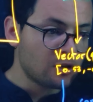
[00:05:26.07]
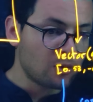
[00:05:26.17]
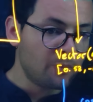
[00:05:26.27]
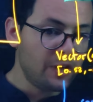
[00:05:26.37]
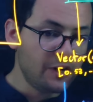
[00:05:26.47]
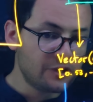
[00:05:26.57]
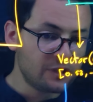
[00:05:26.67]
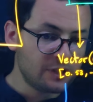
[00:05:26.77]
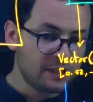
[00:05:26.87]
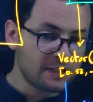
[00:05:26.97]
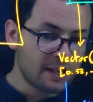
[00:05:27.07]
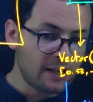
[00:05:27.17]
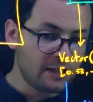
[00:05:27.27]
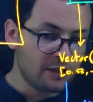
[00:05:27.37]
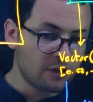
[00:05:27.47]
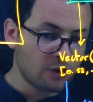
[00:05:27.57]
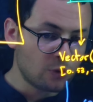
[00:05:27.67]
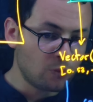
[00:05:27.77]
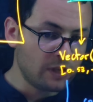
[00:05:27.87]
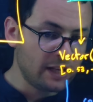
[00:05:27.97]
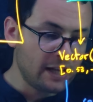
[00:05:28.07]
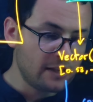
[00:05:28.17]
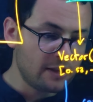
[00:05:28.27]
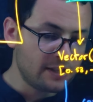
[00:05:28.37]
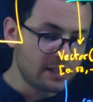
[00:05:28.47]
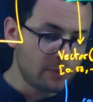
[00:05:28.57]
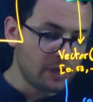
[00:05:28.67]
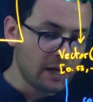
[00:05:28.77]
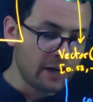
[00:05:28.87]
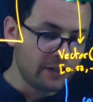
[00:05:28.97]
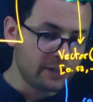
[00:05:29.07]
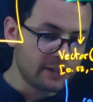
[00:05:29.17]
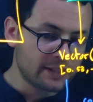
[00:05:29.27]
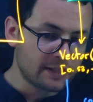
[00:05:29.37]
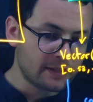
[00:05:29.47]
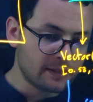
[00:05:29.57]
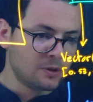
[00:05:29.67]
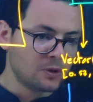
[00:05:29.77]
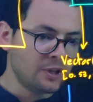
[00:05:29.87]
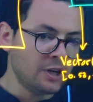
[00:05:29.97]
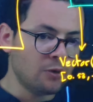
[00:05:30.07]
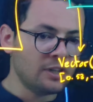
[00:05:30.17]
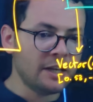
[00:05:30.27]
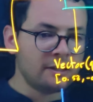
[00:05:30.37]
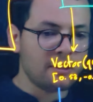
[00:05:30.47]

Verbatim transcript: comparison is that here we'll get the similarities. So here we'll get